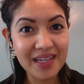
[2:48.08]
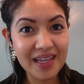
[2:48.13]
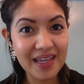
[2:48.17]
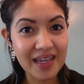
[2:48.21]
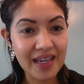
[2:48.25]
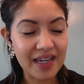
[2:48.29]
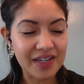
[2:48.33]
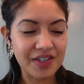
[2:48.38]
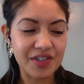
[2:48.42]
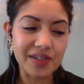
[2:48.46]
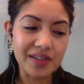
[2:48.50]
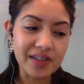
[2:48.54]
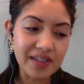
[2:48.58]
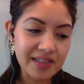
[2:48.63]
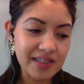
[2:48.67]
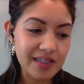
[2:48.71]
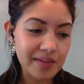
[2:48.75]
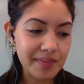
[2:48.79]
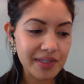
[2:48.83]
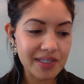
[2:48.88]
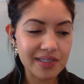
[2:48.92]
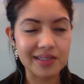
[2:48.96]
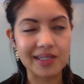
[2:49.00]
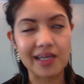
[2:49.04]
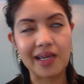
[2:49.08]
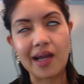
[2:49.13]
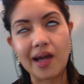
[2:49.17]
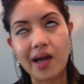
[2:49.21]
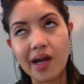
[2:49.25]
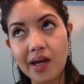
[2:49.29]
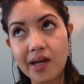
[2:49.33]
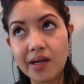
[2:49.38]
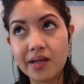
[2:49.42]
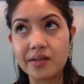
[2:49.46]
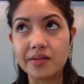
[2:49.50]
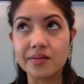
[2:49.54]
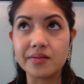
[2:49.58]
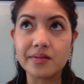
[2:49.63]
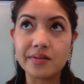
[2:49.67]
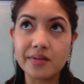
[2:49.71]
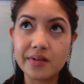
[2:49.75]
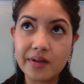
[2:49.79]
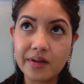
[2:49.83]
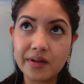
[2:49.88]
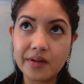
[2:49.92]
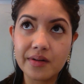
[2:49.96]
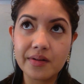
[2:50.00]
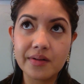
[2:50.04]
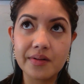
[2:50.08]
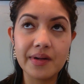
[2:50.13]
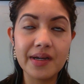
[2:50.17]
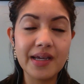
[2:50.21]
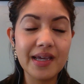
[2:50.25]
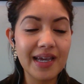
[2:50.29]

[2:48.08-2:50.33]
And she looked at me, she's like, I don't know.